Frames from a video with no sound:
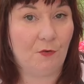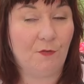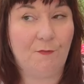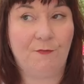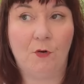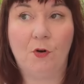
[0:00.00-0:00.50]

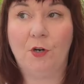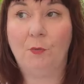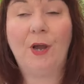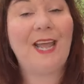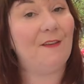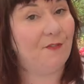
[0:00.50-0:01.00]
off for
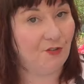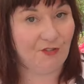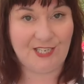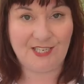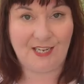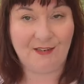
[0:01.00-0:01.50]
whatever
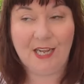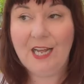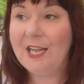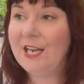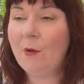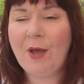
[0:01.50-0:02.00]
reason.
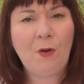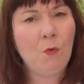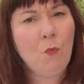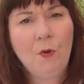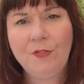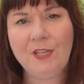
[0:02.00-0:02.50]
Now, I
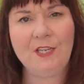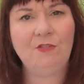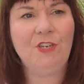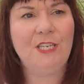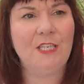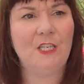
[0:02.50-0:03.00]
don't want
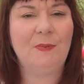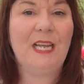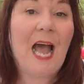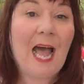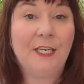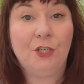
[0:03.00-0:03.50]
these reasons to
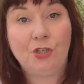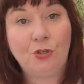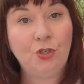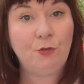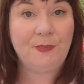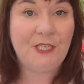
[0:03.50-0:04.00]
be I
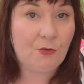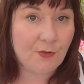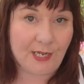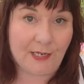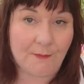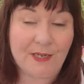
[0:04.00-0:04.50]
should be
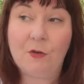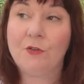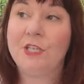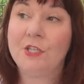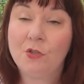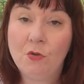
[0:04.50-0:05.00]
doing,
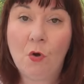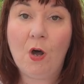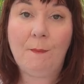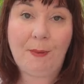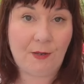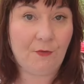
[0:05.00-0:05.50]
because it's
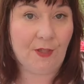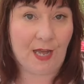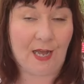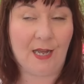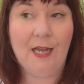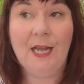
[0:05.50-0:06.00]
not about
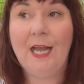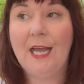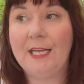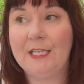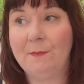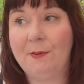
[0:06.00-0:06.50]
that.
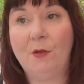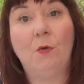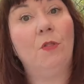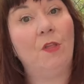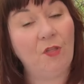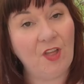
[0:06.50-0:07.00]
It's about
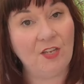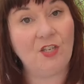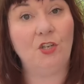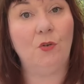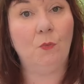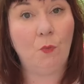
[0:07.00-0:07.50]
the things
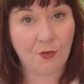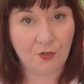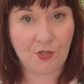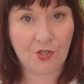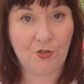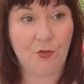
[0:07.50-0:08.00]
that you
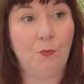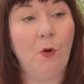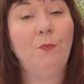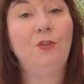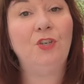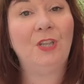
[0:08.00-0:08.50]
want to do.
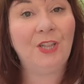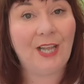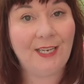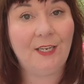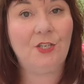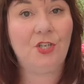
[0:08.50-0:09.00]
What would you
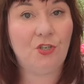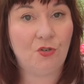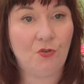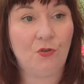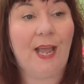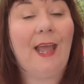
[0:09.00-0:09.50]
like to
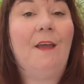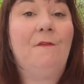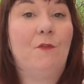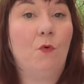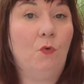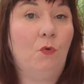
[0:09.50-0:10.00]
do
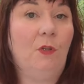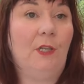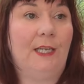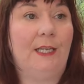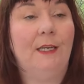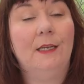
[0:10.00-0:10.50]
if
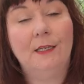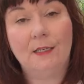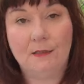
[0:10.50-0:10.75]
only